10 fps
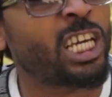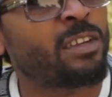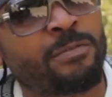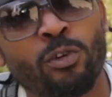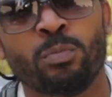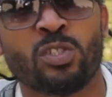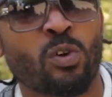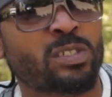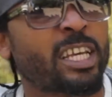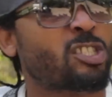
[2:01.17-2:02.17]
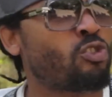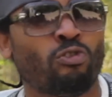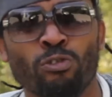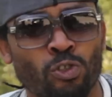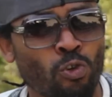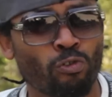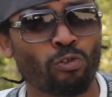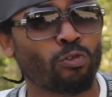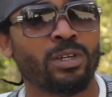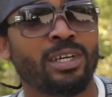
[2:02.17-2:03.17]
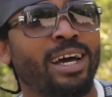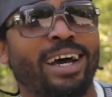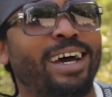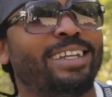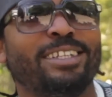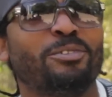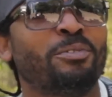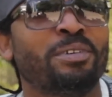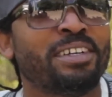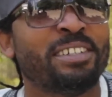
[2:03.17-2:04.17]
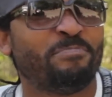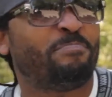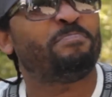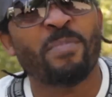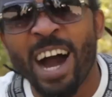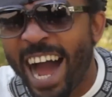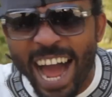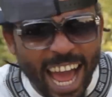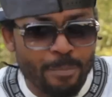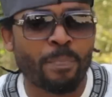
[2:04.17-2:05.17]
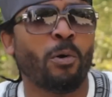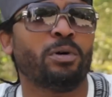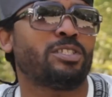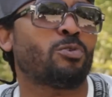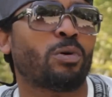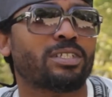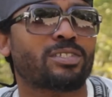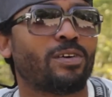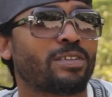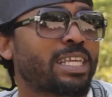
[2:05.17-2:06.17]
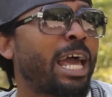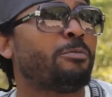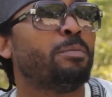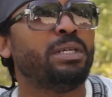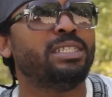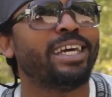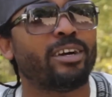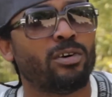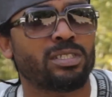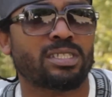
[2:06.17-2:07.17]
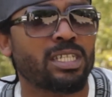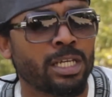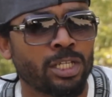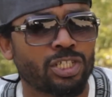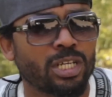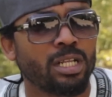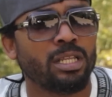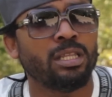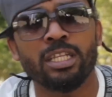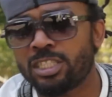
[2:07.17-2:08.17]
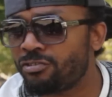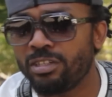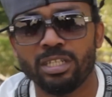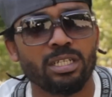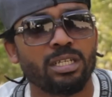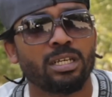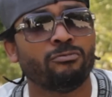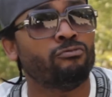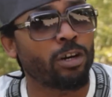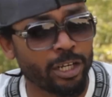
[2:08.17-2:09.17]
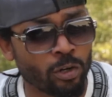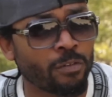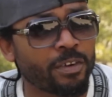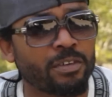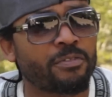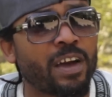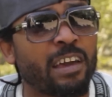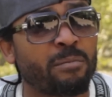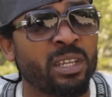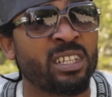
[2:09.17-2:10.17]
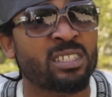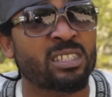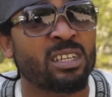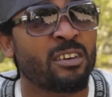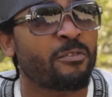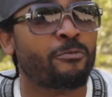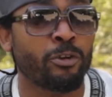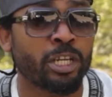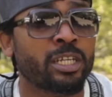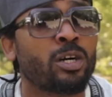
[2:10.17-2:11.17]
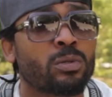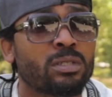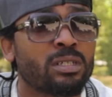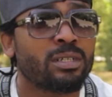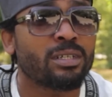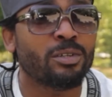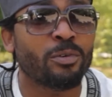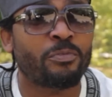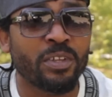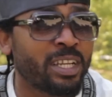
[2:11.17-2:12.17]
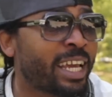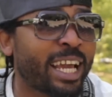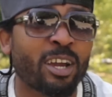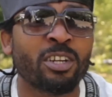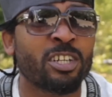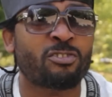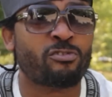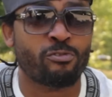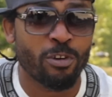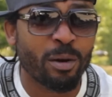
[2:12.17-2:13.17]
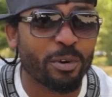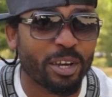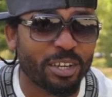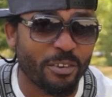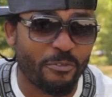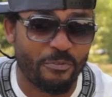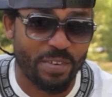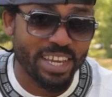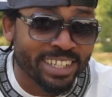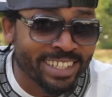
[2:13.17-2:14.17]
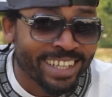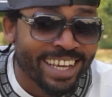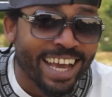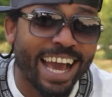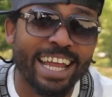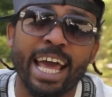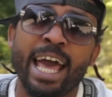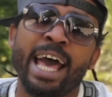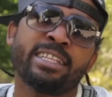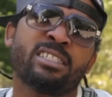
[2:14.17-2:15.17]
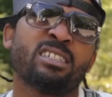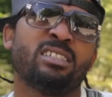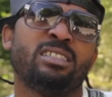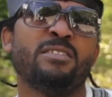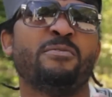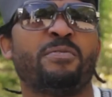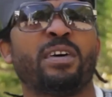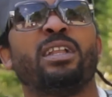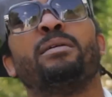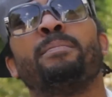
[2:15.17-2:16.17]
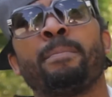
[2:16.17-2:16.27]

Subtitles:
the envelope. Songs like Toro Toro, and you know, high-powered soca songs, and I would be there on stage, literally running off every 5 minutes, freaking out. You know, feeling like I'm gonna throw up or I'm gonna faint. And I had to develop